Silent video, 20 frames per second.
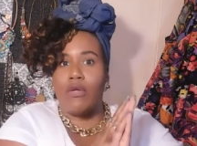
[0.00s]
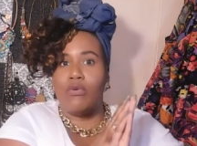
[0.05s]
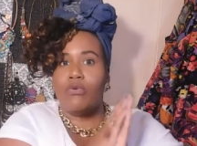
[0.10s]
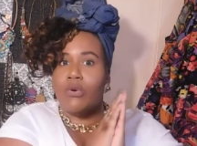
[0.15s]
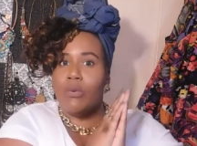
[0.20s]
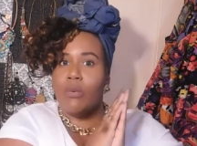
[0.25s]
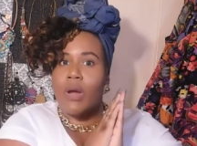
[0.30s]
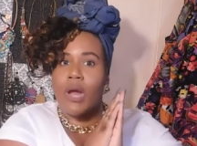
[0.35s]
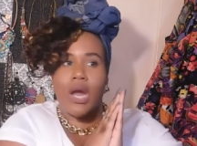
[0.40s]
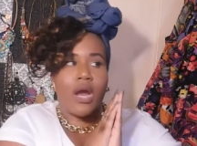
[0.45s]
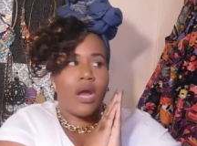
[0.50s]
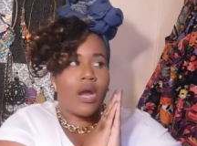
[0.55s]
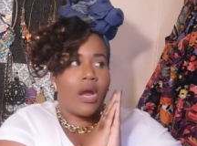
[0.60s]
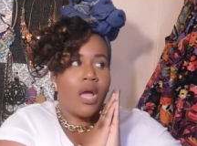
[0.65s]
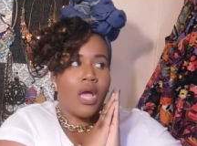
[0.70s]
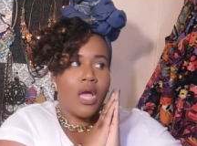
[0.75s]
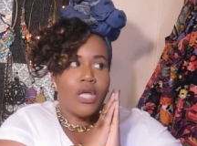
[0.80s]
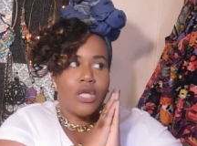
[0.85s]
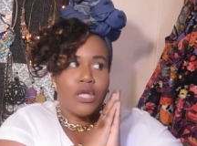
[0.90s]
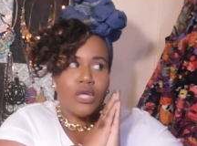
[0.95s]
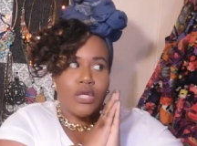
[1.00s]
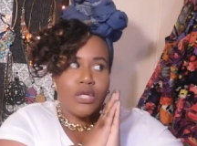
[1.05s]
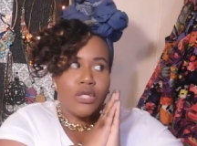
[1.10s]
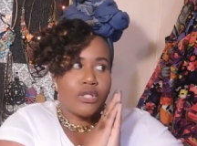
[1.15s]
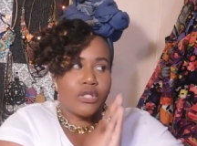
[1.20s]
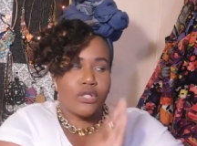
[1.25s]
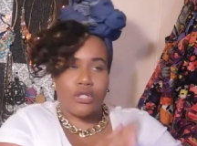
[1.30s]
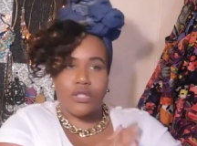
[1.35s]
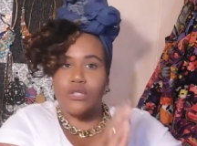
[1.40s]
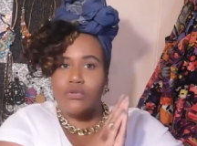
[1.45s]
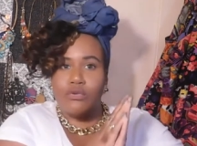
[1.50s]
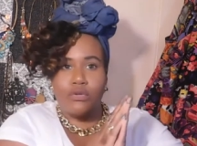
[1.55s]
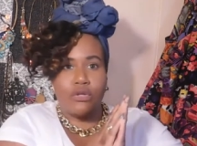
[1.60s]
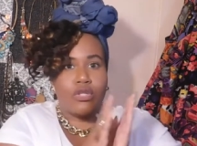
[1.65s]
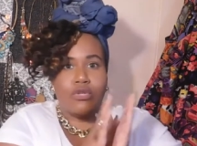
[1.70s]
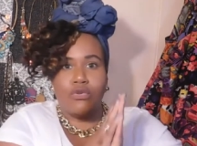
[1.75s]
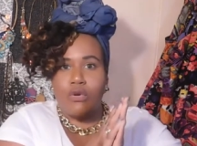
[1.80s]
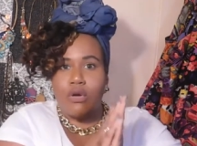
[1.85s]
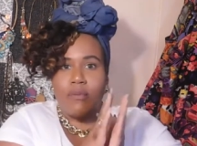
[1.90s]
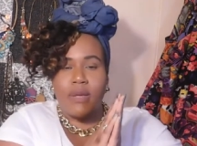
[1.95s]
You could wear you
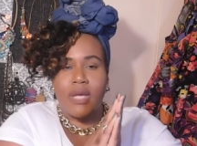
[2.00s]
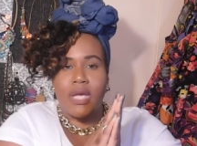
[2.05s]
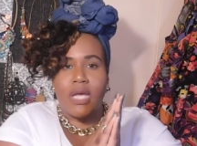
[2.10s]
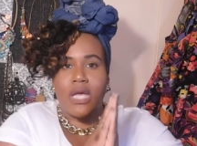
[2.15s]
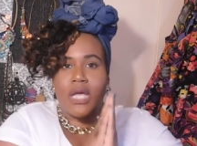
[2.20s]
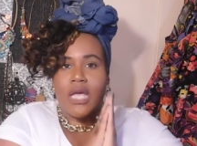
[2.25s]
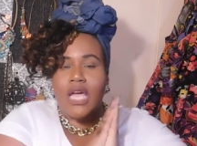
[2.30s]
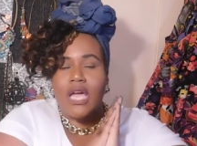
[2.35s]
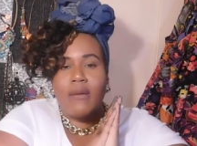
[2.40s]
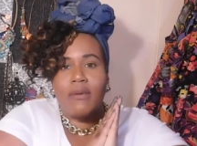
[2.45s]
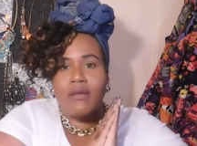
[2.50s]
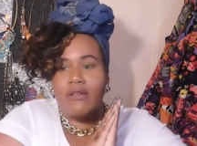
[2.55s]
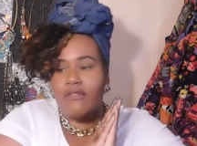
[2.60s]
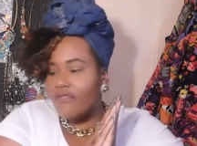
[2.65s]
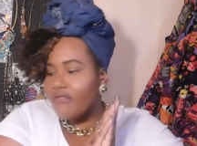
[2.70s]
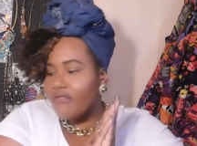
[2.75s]
you could be it could be